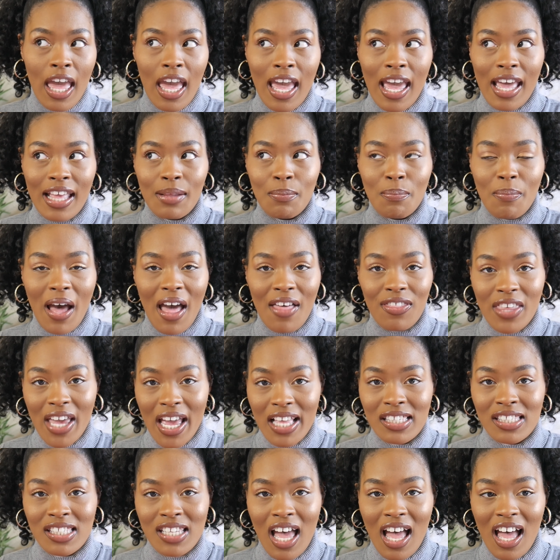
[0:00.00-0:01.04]
And by
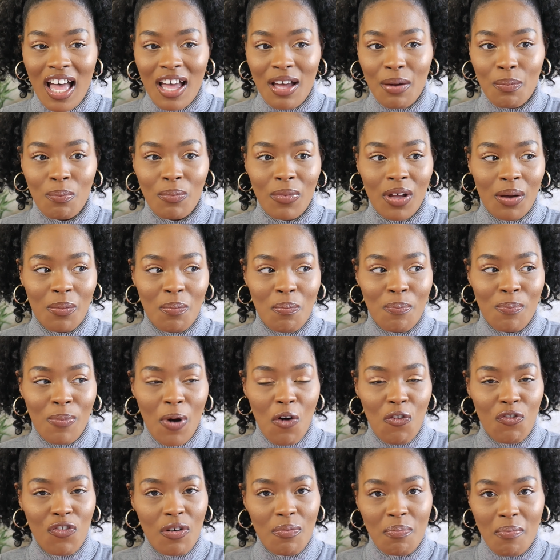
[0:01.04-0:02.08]
that time,
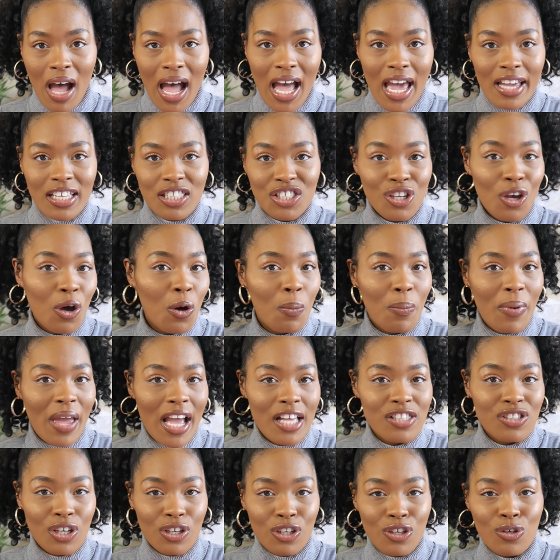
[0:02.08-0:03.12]
both of my tote
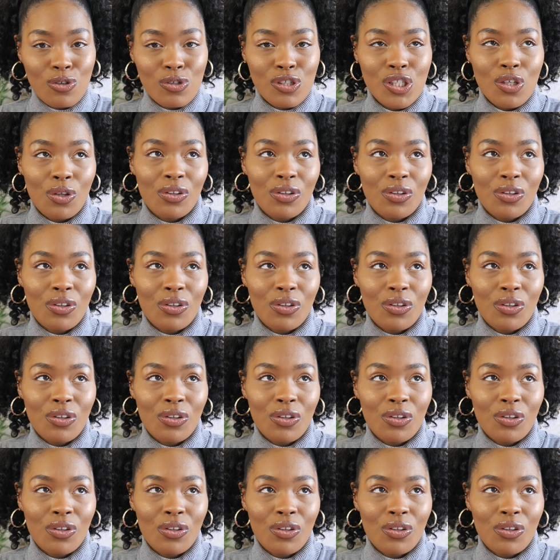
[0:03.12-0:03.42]
bags are used.